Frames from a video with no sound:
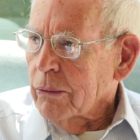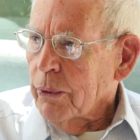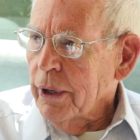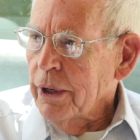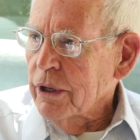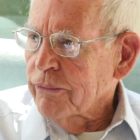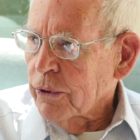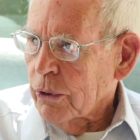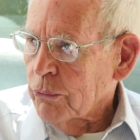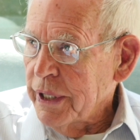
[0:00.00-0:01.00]
we're here
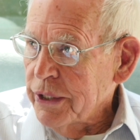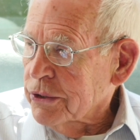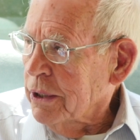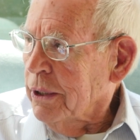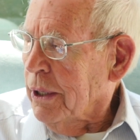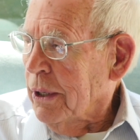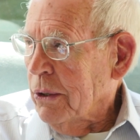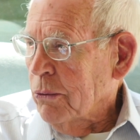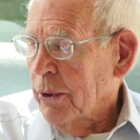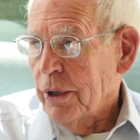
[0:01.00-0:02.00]
for a reason.
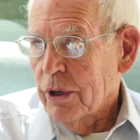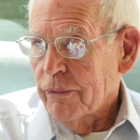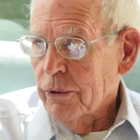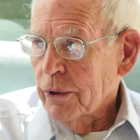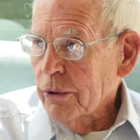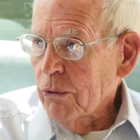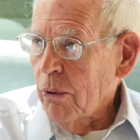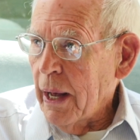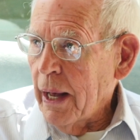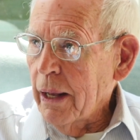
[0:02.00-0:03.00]
We're here for a little
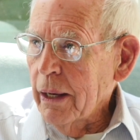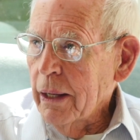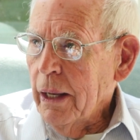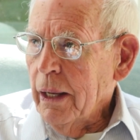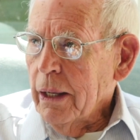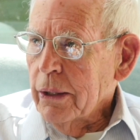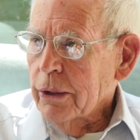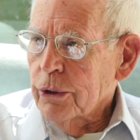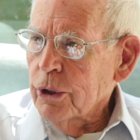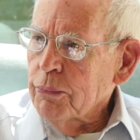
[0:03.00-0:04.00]
while.
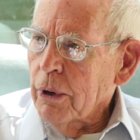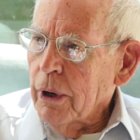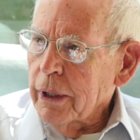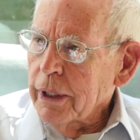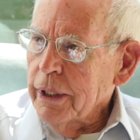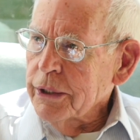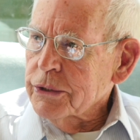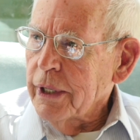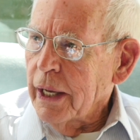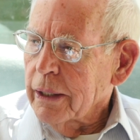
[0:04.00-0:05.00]
The good part
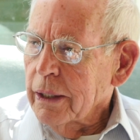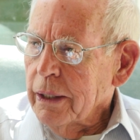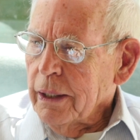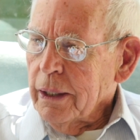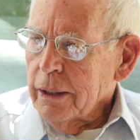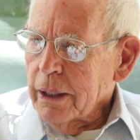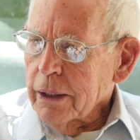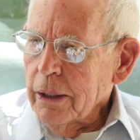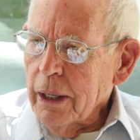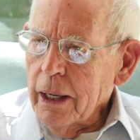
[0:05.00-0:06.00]
is
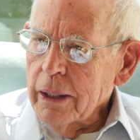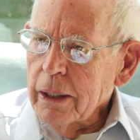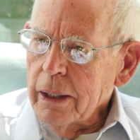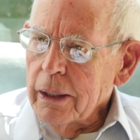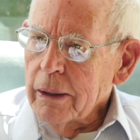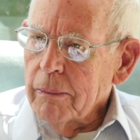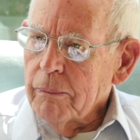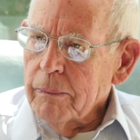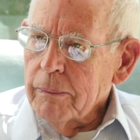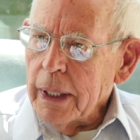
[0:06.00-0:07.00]
that God
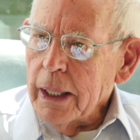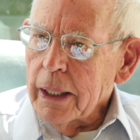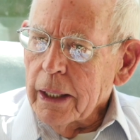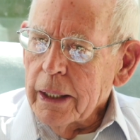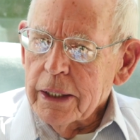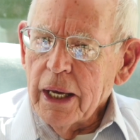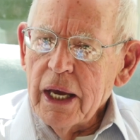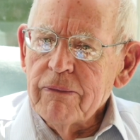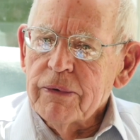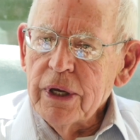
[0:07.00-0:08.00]

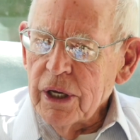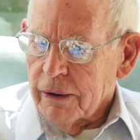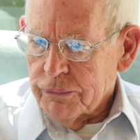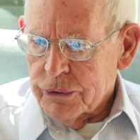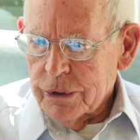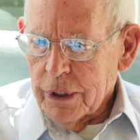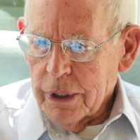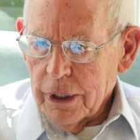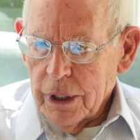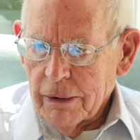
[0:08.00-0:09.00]
gave gifts
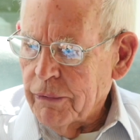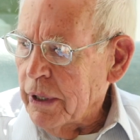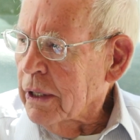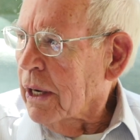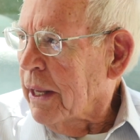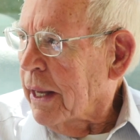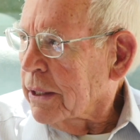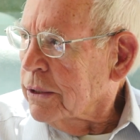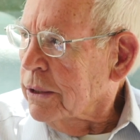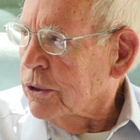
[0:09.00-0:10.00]
of
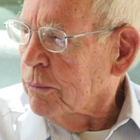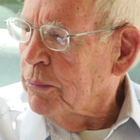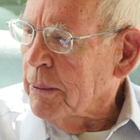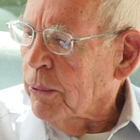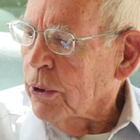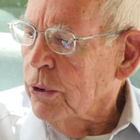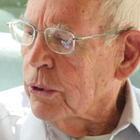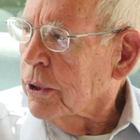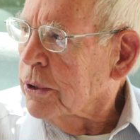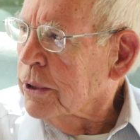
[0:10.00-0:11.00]
intellect to people who
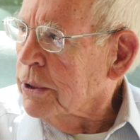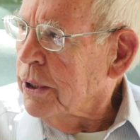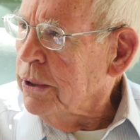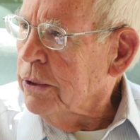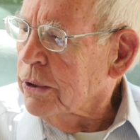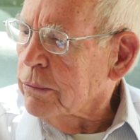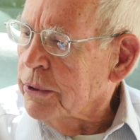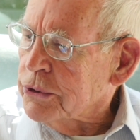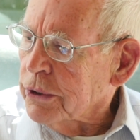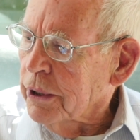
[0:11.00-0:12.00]
could continue the
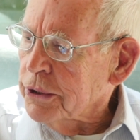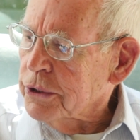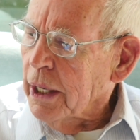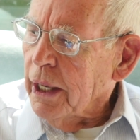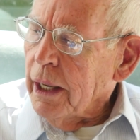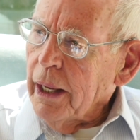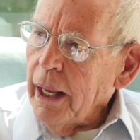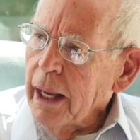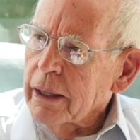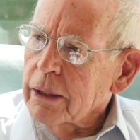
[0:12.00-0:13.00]
research
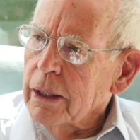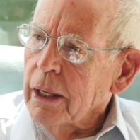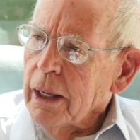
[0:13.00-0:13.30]
and